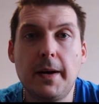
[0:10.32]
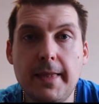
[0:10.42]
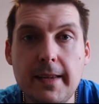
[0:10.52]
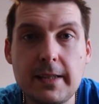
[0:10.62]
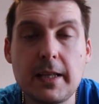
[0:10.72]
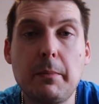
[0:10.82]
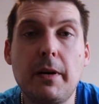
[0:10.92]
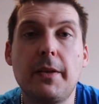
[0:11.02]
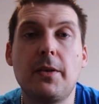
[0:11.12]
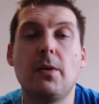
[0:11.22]
And this time
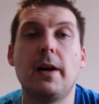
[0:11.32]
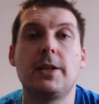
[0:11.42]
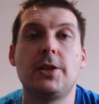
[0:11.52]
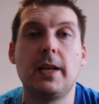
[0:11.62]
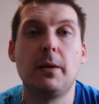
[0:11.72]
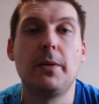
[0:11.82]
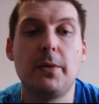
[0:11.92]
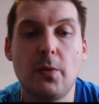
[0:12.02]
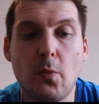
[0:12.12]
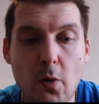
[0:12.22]
I thought I'd share with
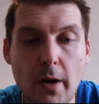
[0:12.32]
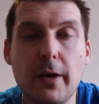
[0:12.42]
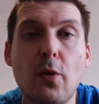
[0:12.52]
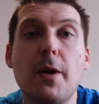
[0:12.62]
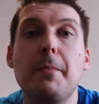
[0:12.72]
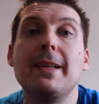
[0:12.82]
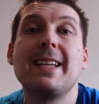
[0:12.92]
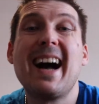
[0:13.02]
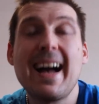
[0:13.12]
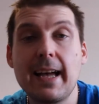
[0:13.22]
you what
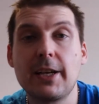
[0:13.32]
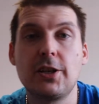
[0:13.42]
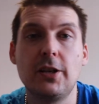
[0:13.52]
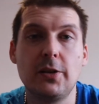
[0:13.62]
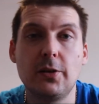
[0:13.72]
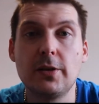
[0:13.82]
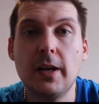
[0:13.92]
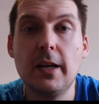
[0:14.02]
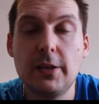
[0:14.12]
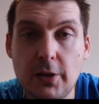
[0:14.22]
equipment I actually use
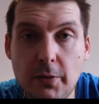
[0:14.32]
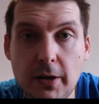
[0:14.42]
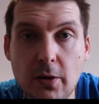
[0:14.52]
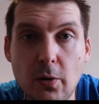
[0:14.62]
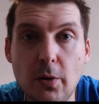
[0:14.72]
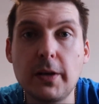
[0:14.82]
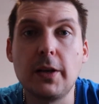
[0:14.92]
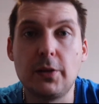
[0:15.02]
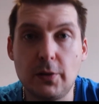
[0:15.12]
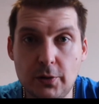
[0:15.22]
to
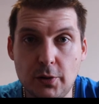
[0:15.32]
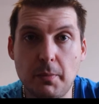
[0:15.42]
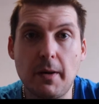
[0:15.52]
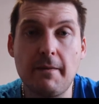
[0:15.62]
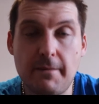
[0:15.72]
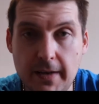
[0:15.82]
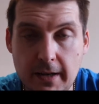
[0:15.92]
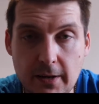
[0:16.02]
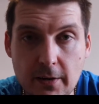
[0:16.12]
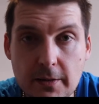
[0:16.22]
record YouTube
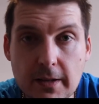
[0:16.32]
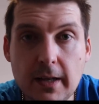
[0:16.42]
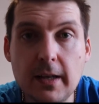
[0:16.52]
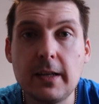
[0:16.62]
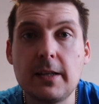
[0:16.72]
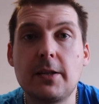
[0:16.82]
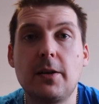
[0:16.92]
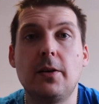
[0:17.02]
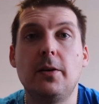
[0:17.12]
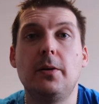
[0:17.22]
videos.
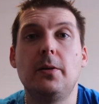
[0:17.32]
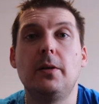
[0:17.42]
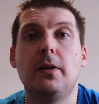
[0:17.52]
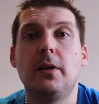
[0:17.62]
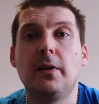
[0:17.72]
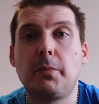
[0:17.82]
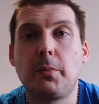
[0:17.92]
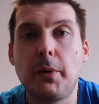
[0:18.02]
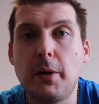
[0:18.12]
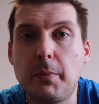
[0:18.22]
So a lot
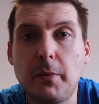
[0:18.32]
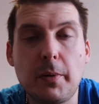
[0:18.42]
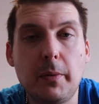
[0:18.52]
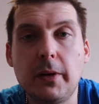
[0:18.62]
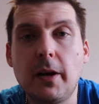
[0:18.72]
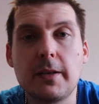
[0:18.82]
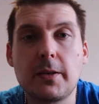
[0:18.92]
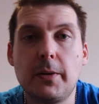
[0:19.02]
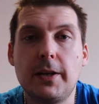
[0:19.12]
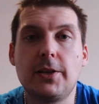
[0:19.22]
of people probably
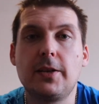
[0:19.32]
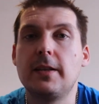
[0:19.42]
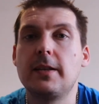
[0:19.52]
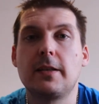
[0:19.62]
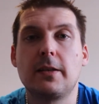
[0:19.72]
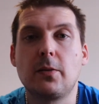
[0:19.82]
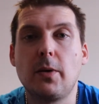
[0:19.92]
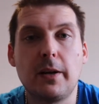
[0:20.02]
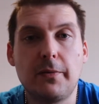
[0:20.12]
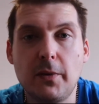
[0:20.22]
ask questions. There's
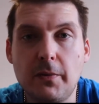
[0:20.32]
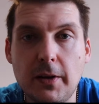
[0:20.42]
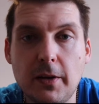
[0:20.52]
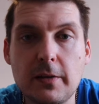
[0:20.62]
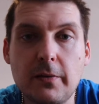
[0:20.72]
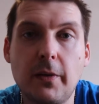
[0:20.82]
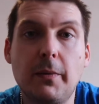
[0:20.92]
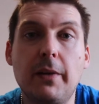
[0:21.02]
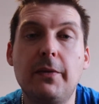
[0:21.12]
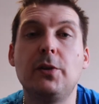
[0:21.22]
quite a few videos
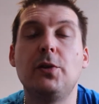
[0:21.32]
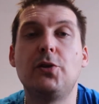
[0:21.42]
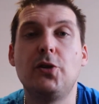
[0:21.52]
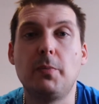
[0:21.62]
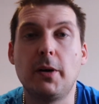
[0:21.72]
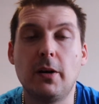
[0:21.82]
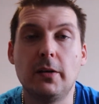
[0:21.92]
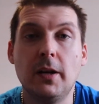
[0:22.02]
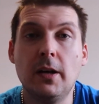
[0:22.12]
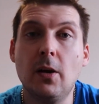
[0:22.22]
from every YouTuber
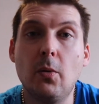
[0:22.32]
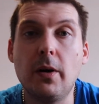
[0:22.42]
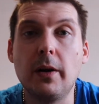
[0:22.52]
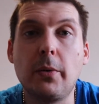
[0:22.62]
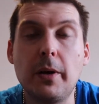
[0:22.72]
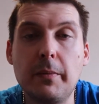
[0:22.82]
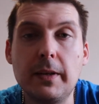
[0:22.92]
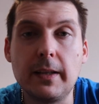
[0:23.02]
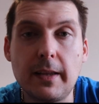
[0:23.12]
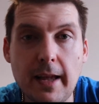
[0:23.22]
on what
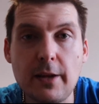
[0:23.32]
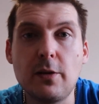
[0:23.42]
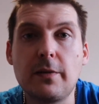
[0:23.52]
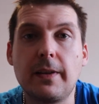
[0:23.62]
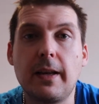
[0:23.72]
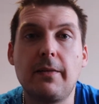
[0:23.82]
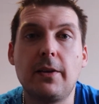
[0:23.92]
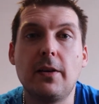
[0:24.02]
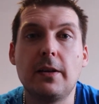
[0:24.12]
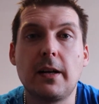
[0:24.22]
equipment they use for their
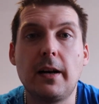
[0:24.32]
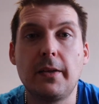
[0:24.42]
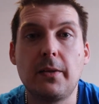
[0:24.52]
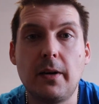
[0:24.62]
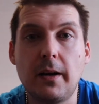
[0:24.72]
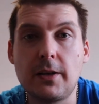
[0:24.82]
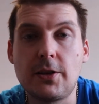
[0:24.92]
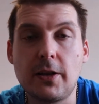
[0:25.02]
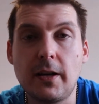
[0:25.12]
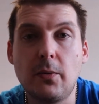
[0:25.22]
videos. I thought I'd
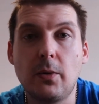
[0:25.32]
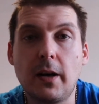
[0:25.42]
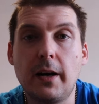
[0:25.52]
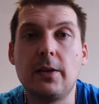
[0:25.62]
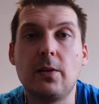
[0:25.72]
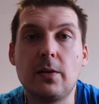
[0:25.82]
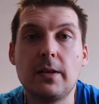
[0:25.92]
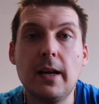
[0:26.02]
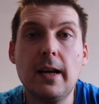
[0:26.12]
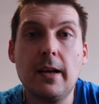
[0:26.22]
share what I
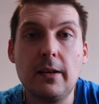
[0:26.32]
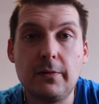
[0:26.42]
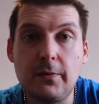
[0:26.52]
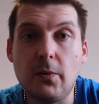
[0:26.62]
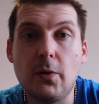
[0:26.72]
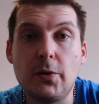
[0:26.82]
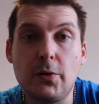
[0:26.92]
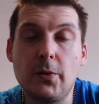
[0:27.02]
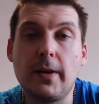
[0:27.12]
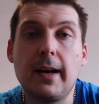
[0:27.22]
use for
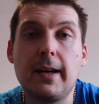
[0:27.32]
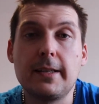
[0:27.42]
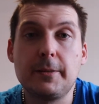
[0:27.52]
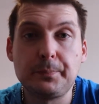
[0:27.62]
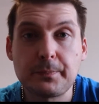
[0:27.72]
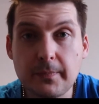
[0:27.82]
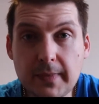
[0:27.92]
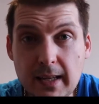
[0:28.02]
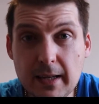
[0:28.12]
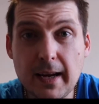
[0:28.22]
you guys,
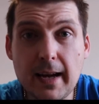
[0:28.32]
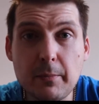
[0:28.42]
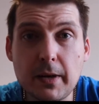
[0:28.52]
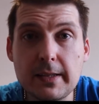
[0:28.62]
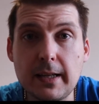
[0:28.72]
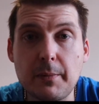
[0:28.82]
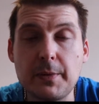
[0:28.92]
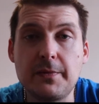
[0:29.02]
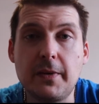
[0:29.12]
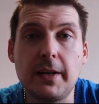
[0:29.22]
and my setup
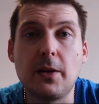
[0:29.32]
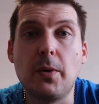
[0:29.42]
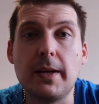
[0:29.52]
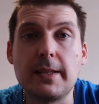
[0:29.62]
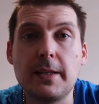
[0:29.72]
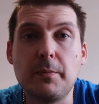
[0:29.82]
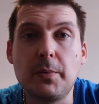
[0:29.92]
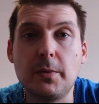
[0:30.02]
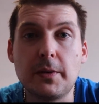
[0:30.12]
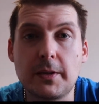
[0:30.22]
is quite
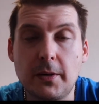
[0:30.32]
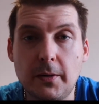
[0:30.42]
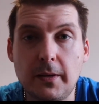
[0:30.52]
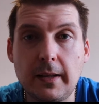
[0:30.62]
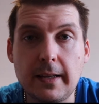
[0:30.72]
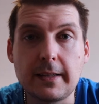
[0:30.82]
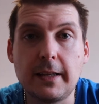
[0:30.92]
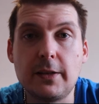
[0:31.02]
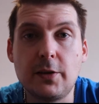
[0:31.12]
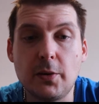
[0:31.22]
simple, so let's
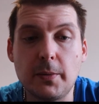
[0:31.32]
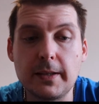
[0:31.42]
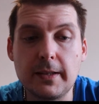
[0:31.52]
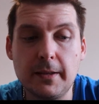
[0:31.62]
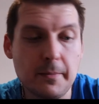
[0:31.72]
get to it.